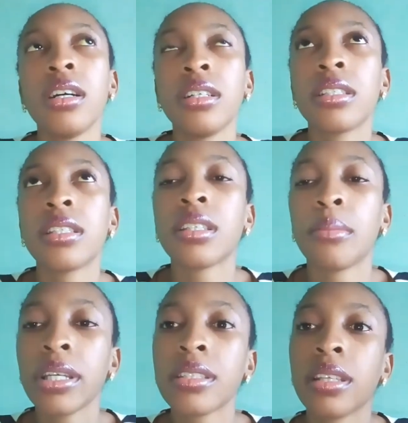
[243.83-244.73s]
to some
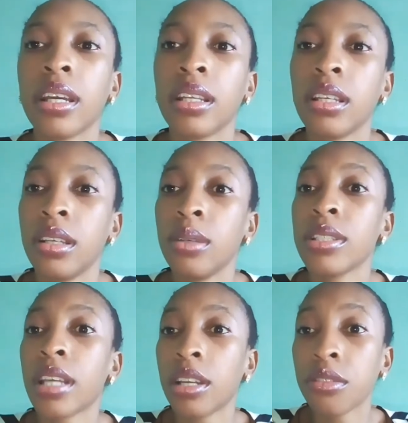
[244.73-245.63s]
extent he was
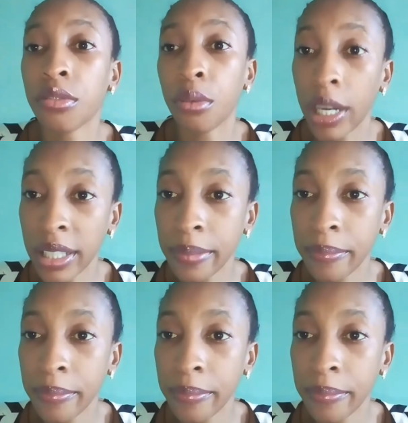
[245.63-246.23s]
kind of right,